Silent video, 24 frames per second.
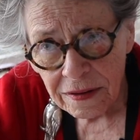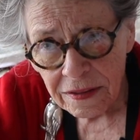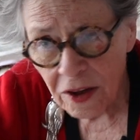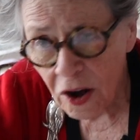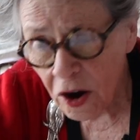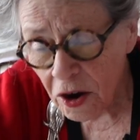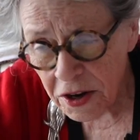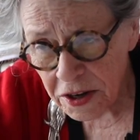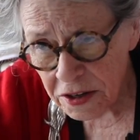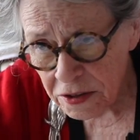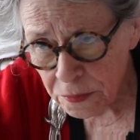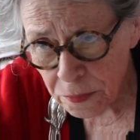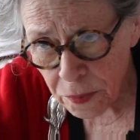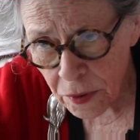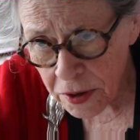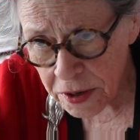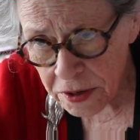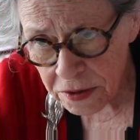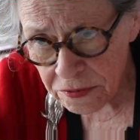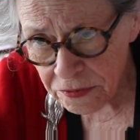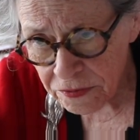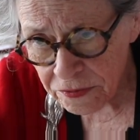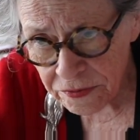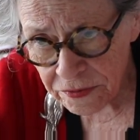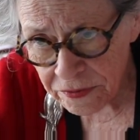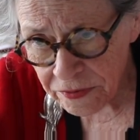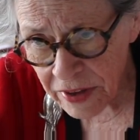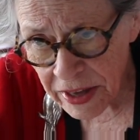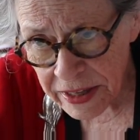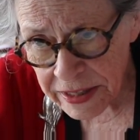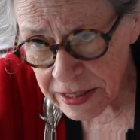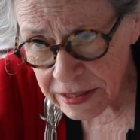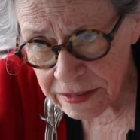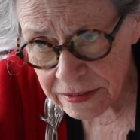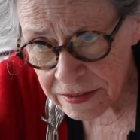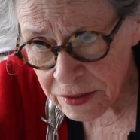the hardest part is
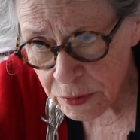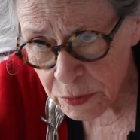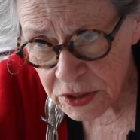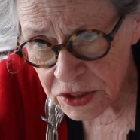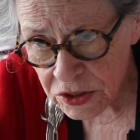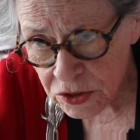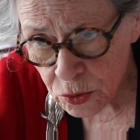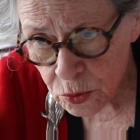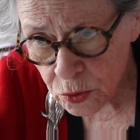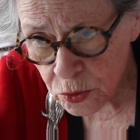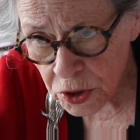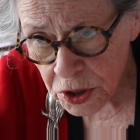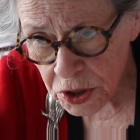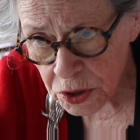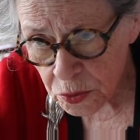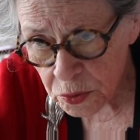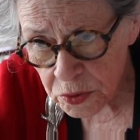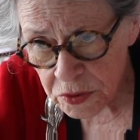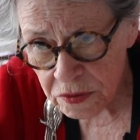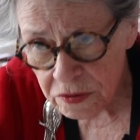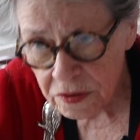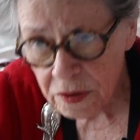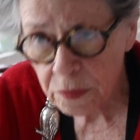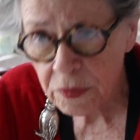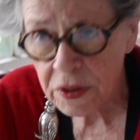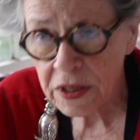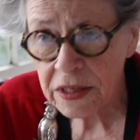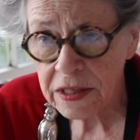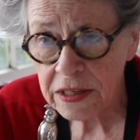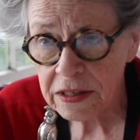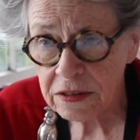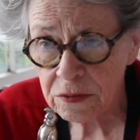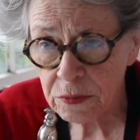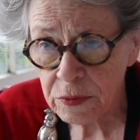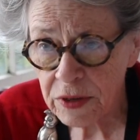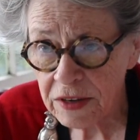finding someone to work when someone
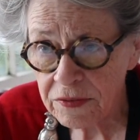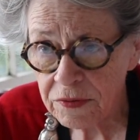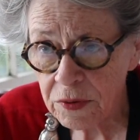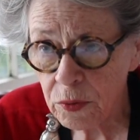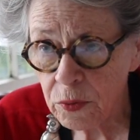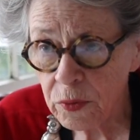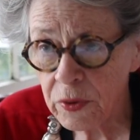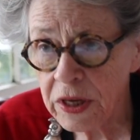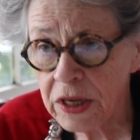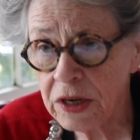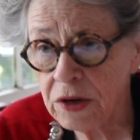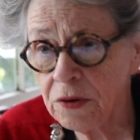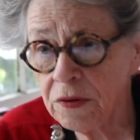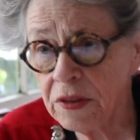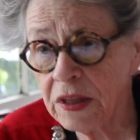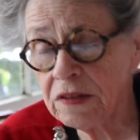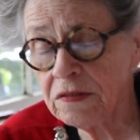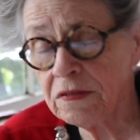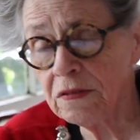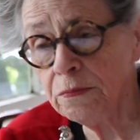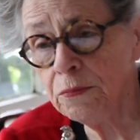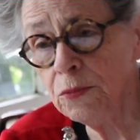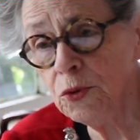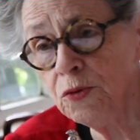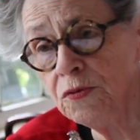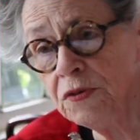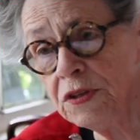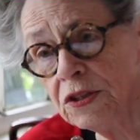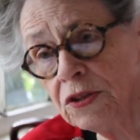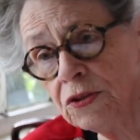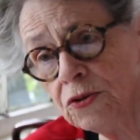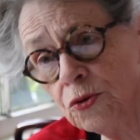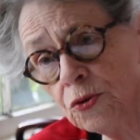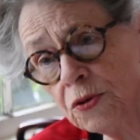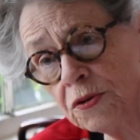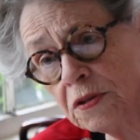leaves. We have a waiter that's moving
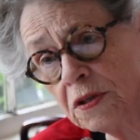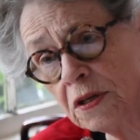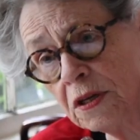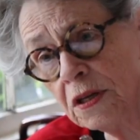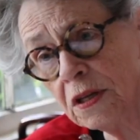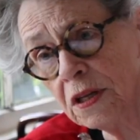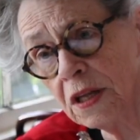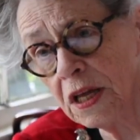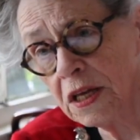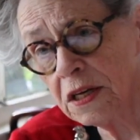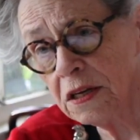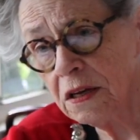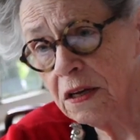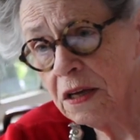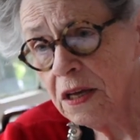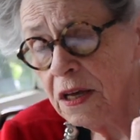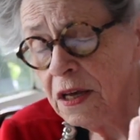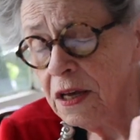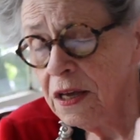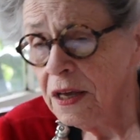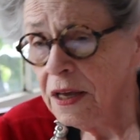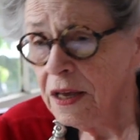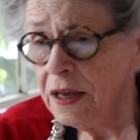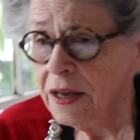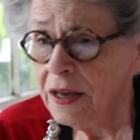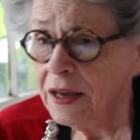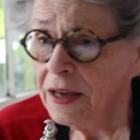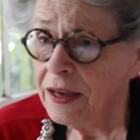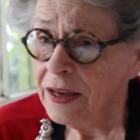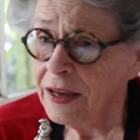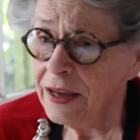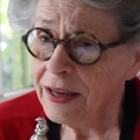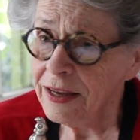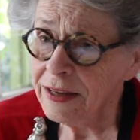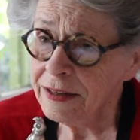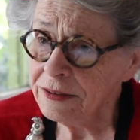to North Carolina,
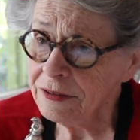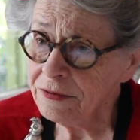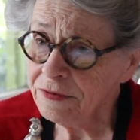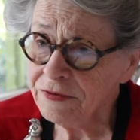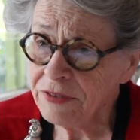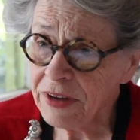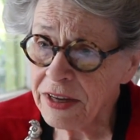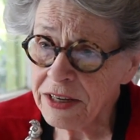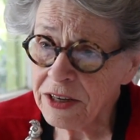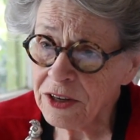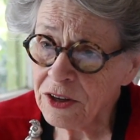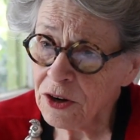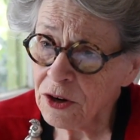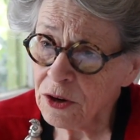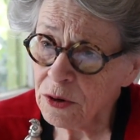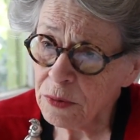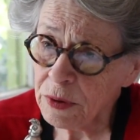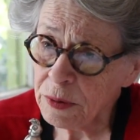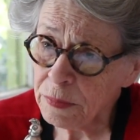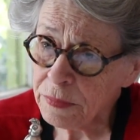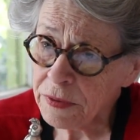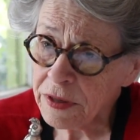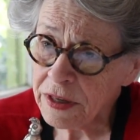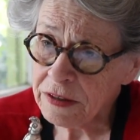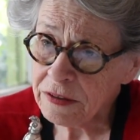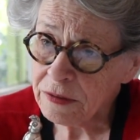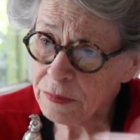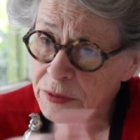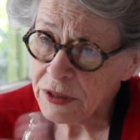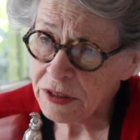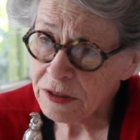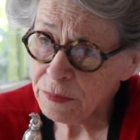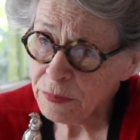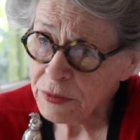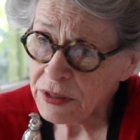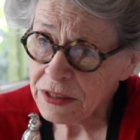and finding her replacement
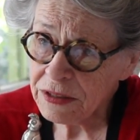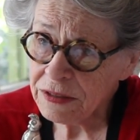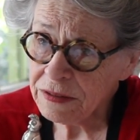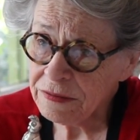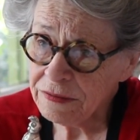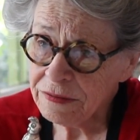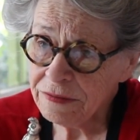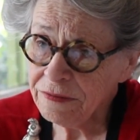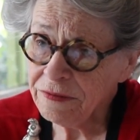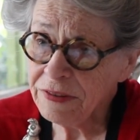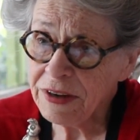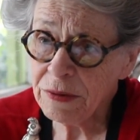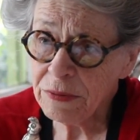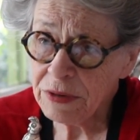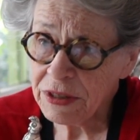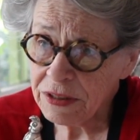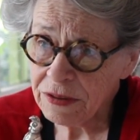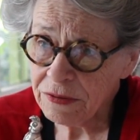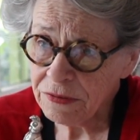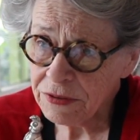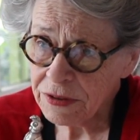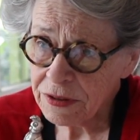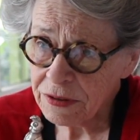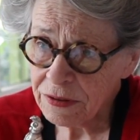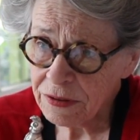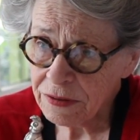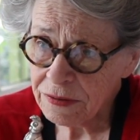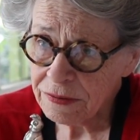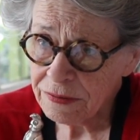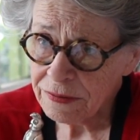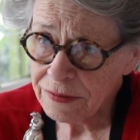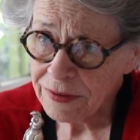has been very difficult.